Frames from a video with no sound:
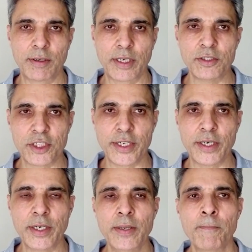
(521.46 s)

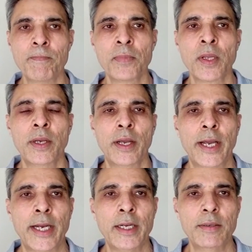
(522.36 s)
considered,
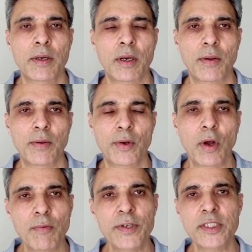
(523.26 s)
and
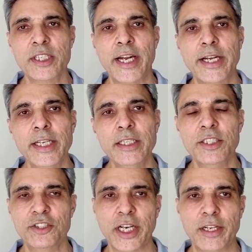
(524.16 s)
notwithstanding
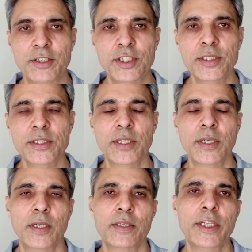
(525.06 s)
these challenges,
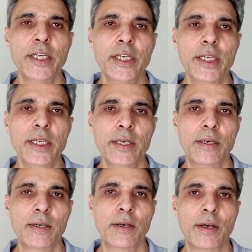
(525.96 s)

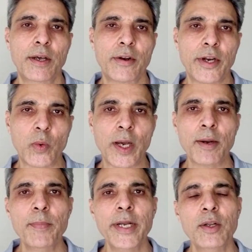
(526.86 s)
the
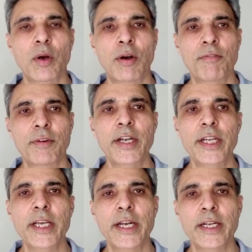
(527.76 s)
requirement of
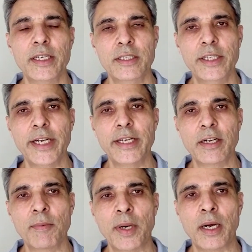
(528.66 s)
integrated theater
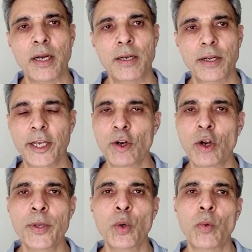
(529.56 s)
command
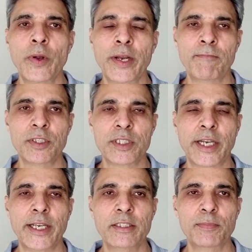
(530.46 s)
cannot be
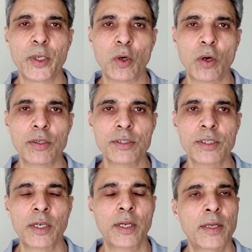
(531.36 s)
overemphasized,
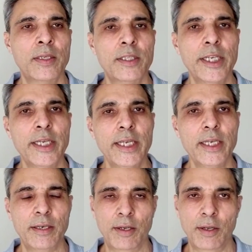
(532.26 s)
because
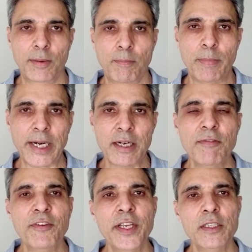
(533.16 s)
the
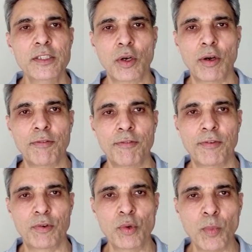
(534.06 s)
battlefields of
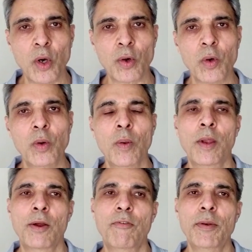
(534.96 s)
tomorrow
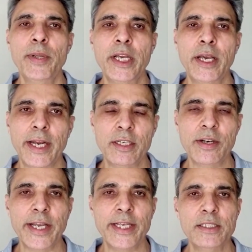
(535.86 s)
will be
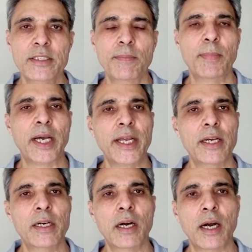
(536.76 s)
characterized by
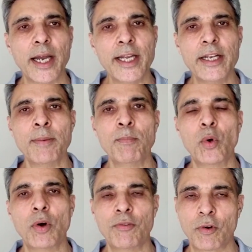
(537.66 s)
a high
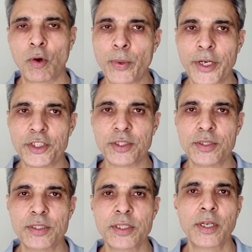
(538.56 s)
tempo of
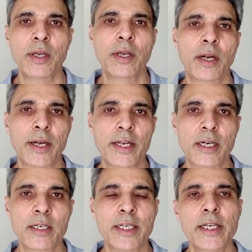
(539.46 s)
operations
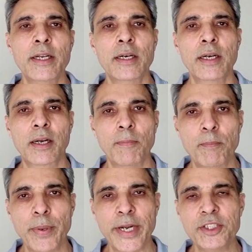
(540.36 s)
conducted in a
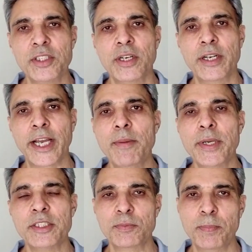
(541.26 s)
compressed time
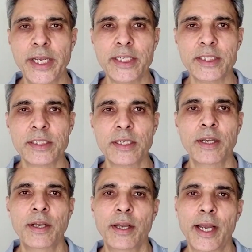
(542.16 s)
and space,
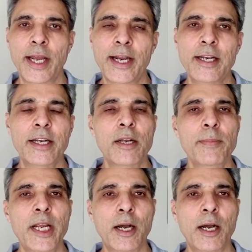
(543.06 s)
and it will be